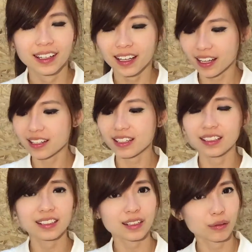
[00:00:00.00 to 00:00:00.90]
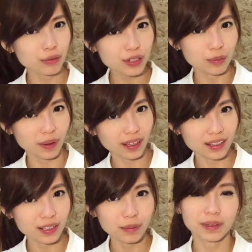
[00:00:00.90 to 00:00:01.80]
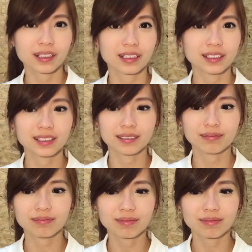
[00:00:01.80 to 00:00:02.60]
Hence, I need some wristbands because